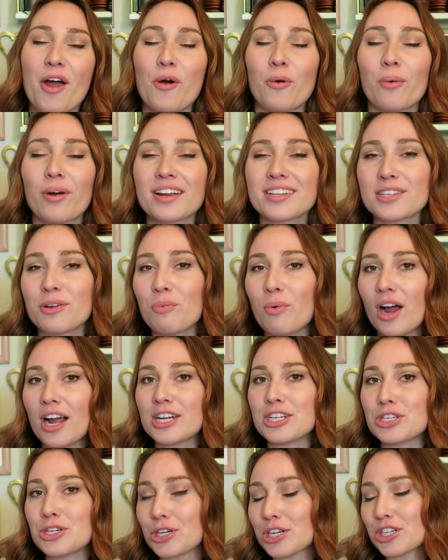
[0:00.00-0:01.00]
Whereas a
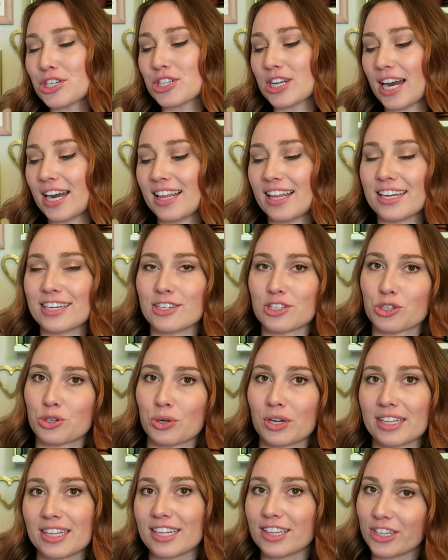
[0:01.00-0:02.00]
watch, you can just kind of like
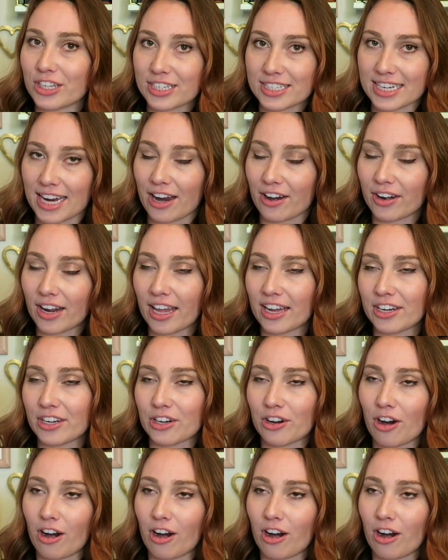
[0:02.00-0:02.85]
discreetly look down at your